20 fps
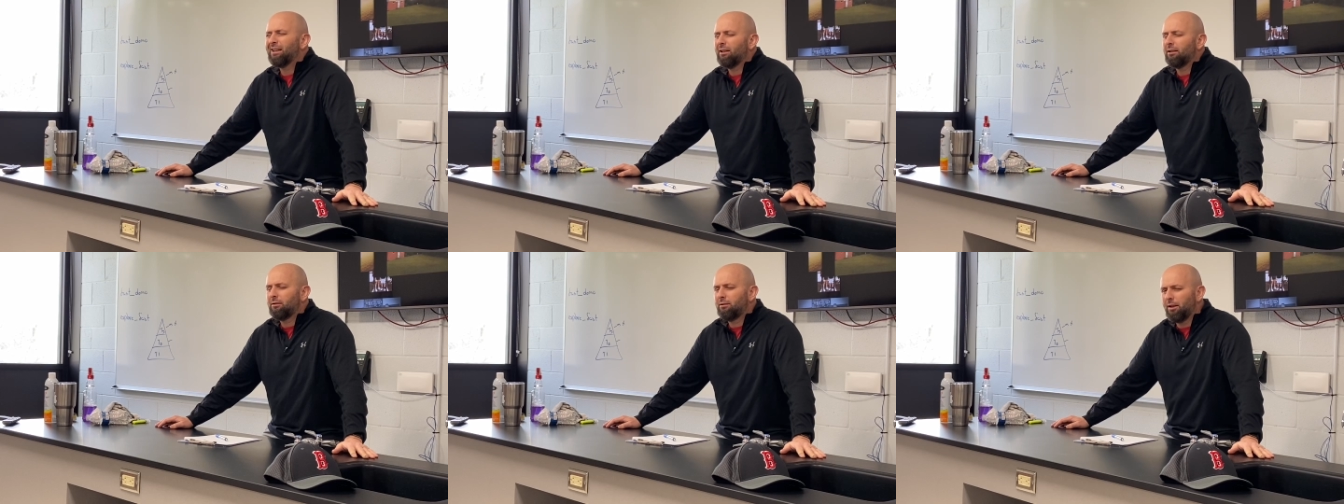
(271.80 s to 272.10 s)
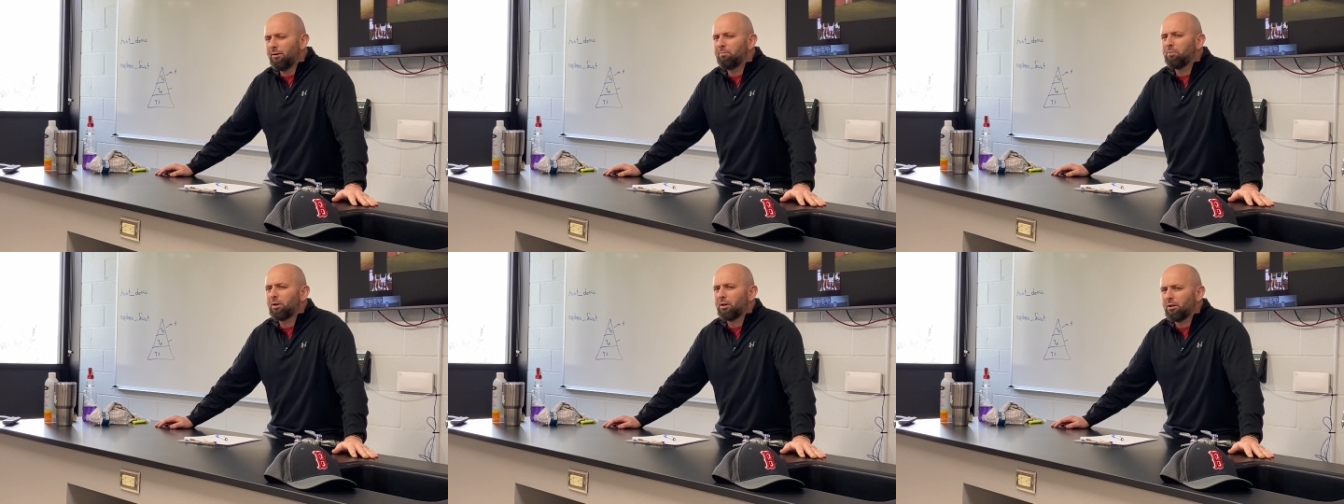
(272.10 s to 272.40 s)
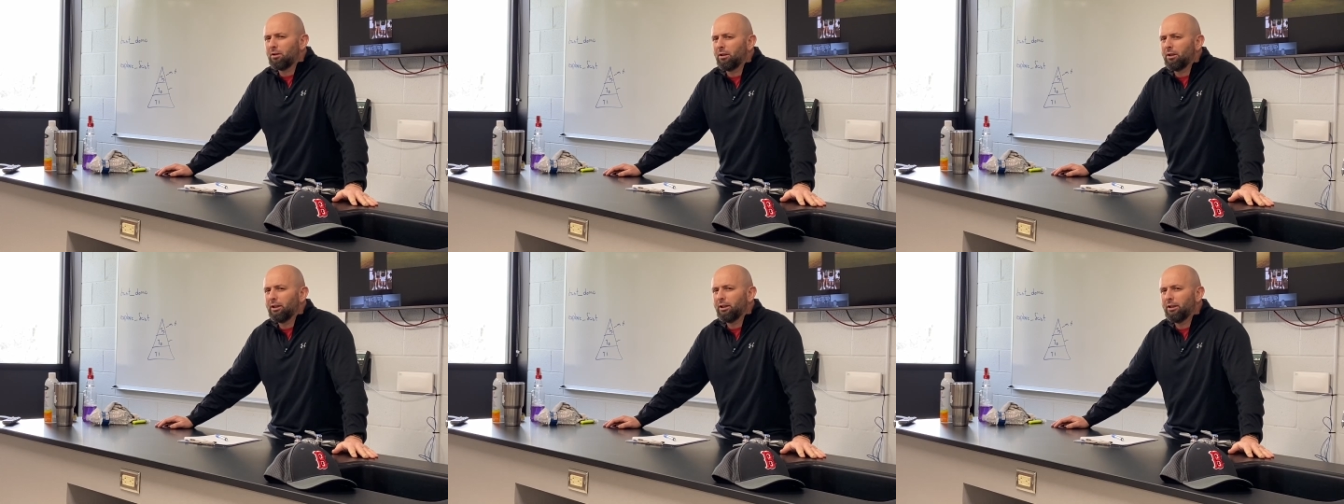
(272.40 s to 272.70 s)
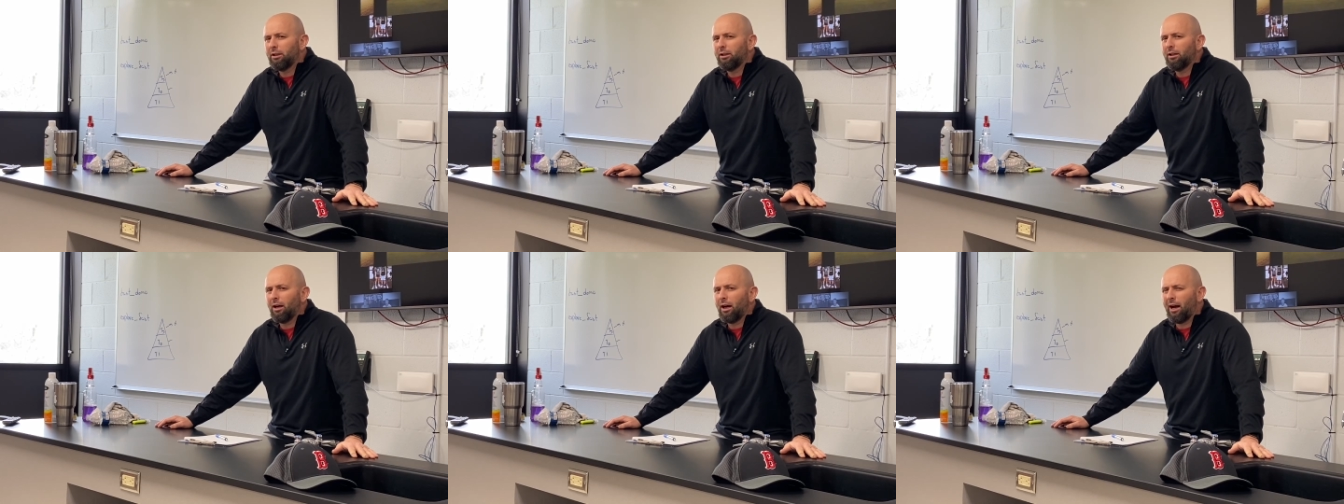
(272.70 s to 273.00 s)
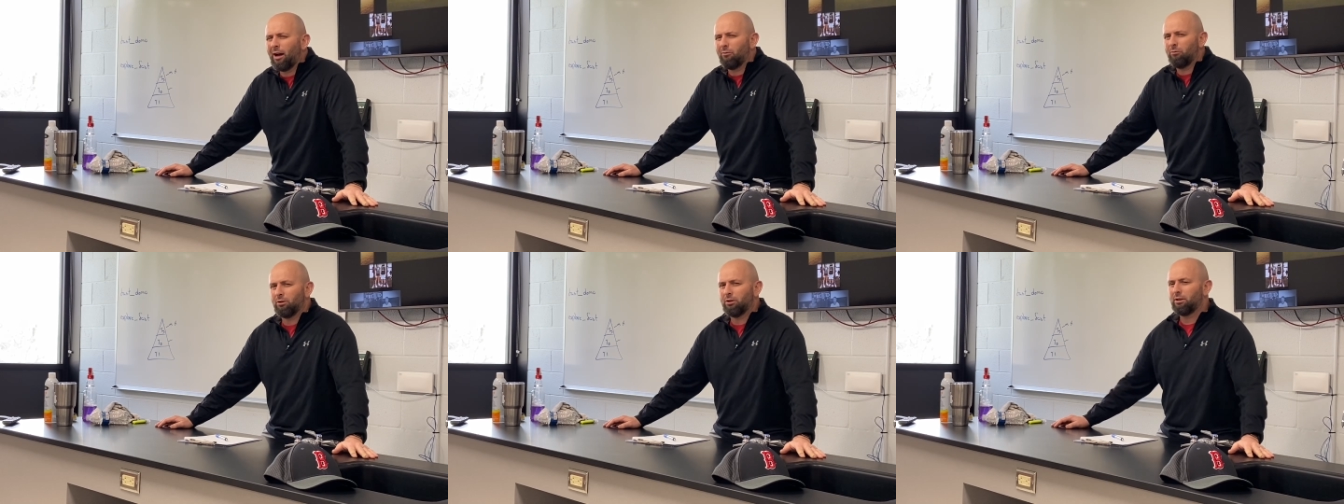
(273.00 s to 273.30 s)
Typically,
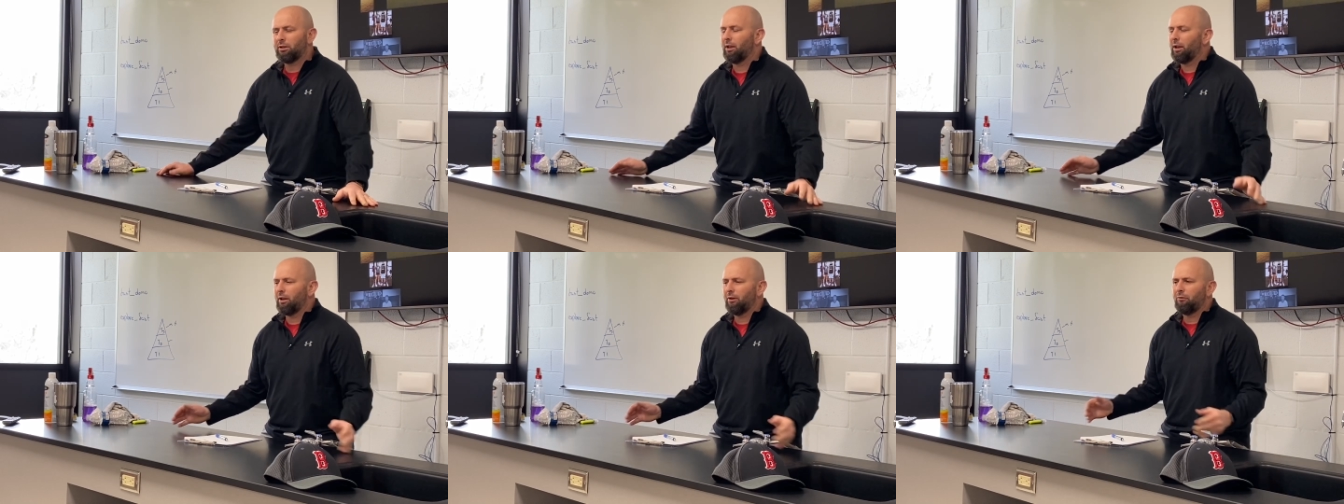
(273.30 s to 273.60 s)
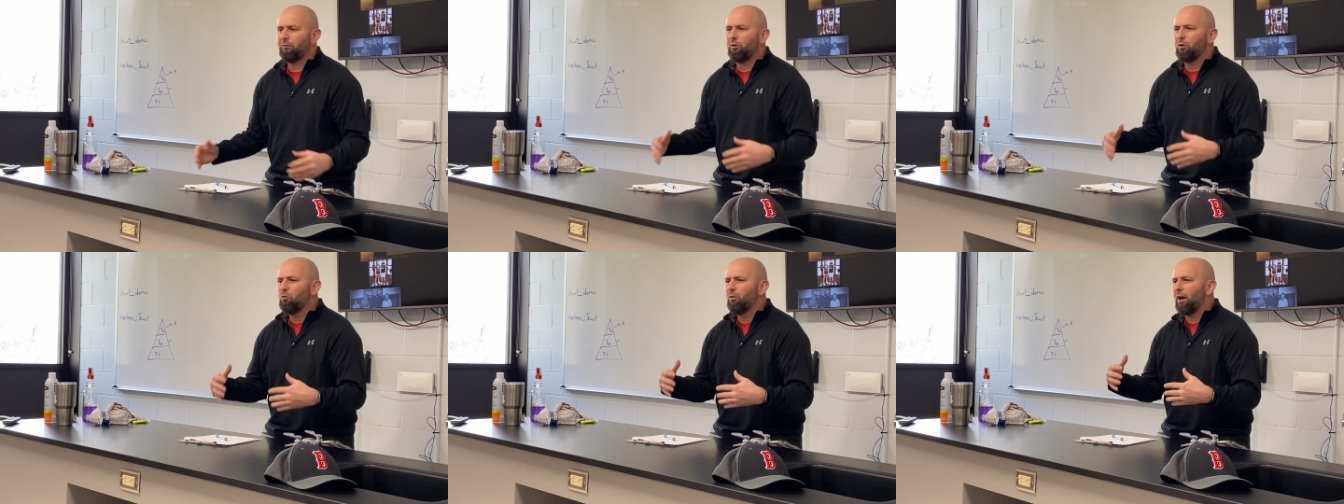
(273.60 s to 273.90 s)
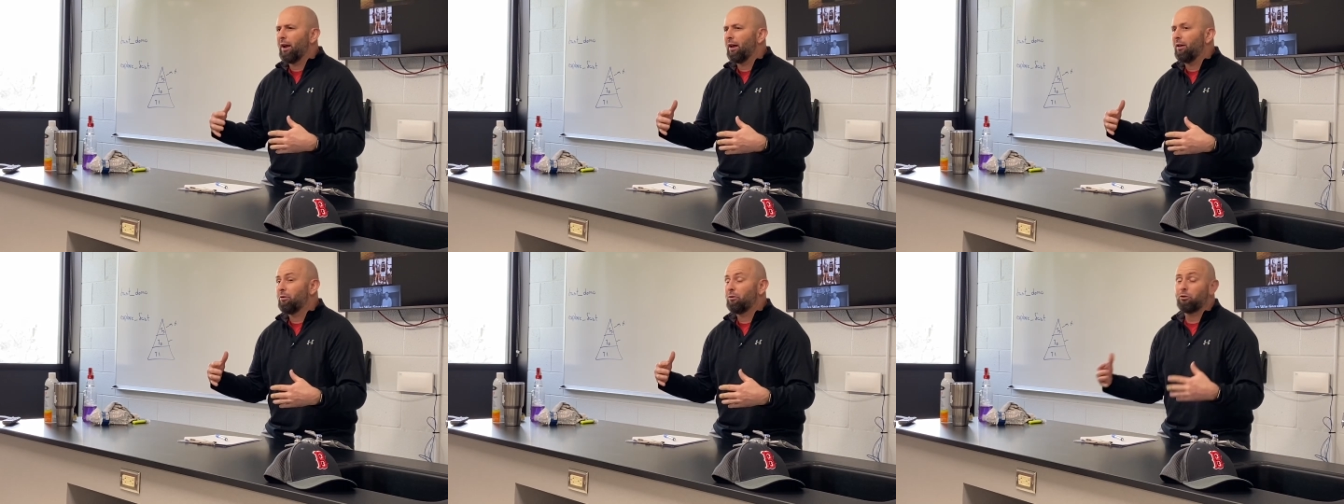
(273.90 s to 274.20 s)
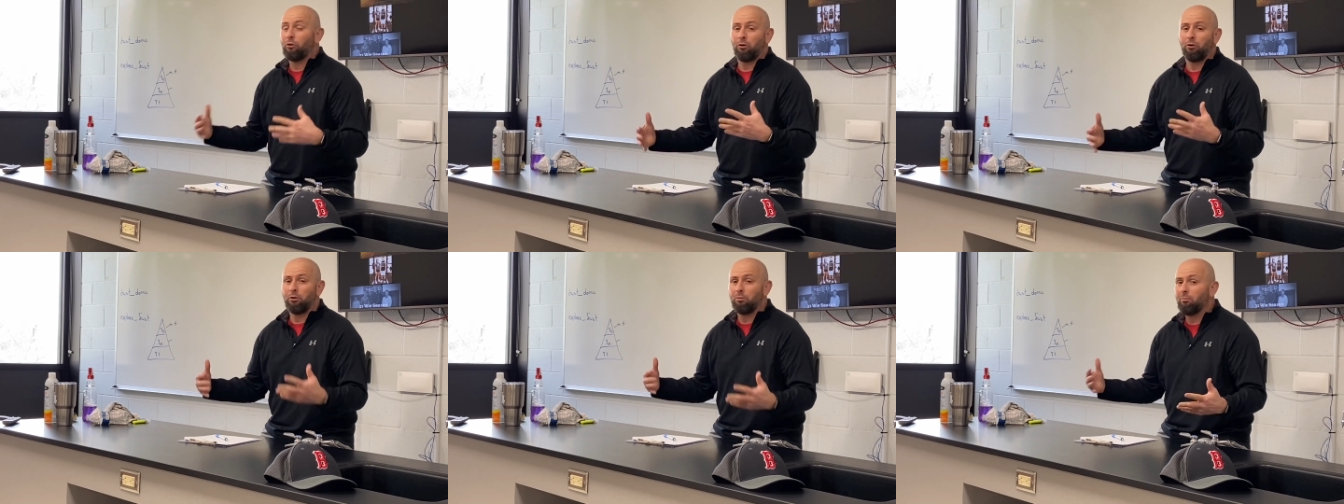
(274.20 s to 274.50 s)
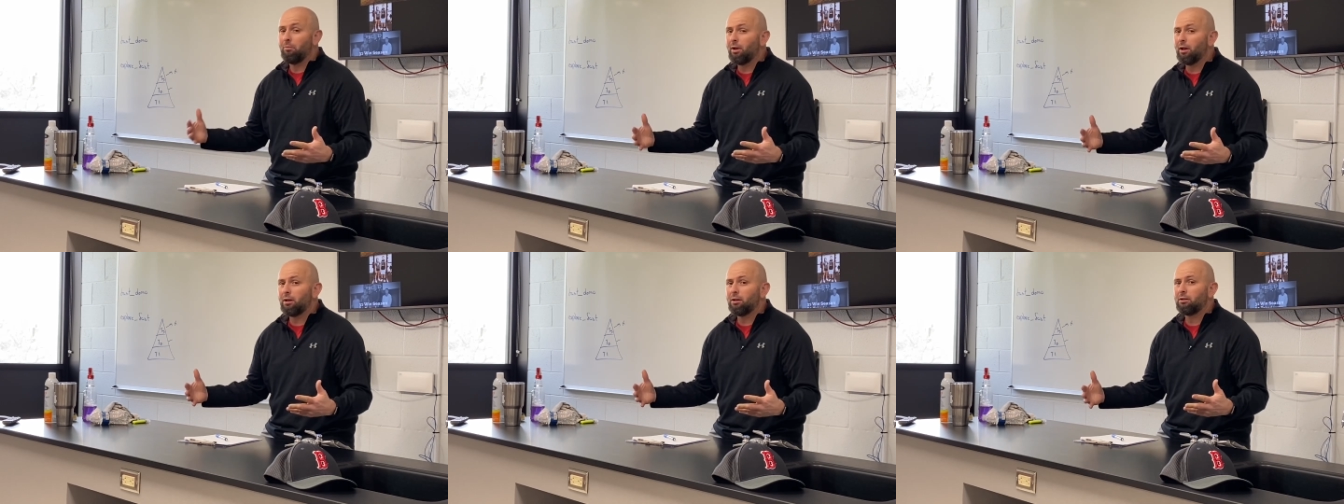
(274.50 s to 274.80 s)
I would say if you had 30
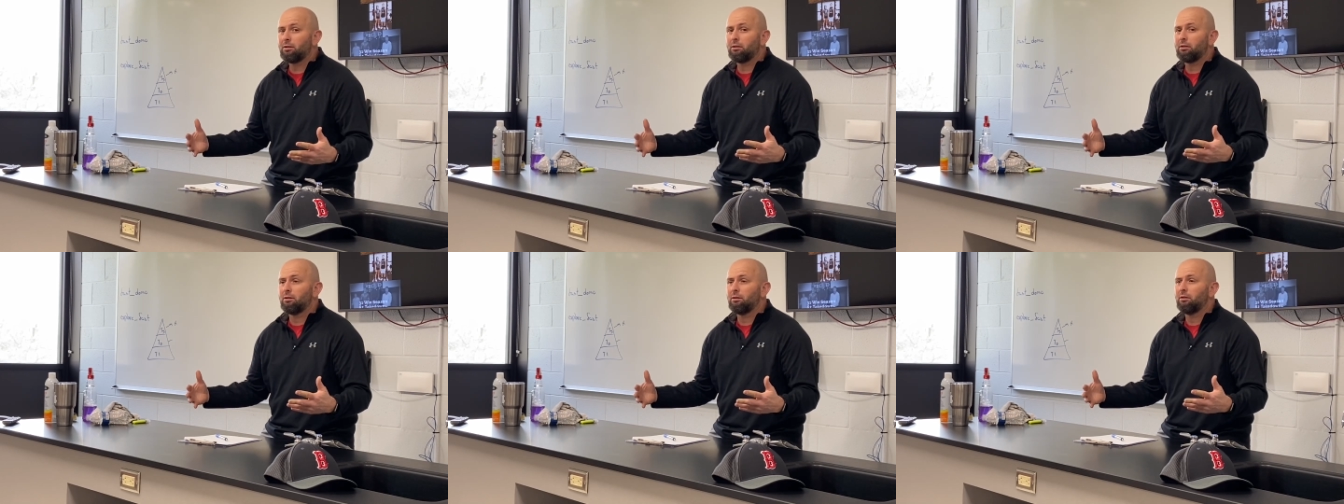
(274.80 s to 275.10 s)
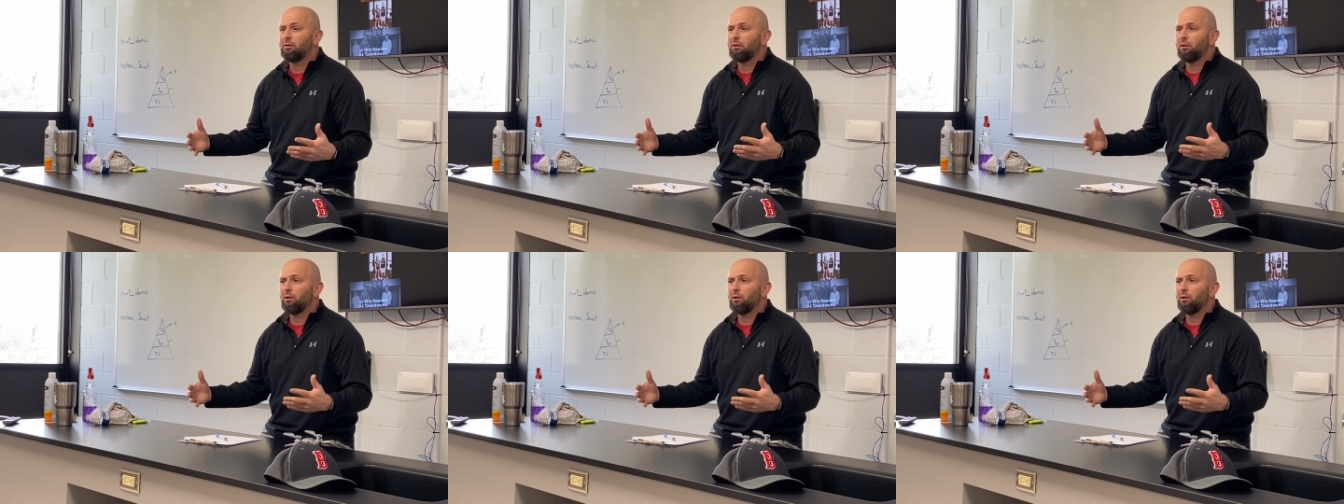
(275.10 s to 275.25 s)
minutes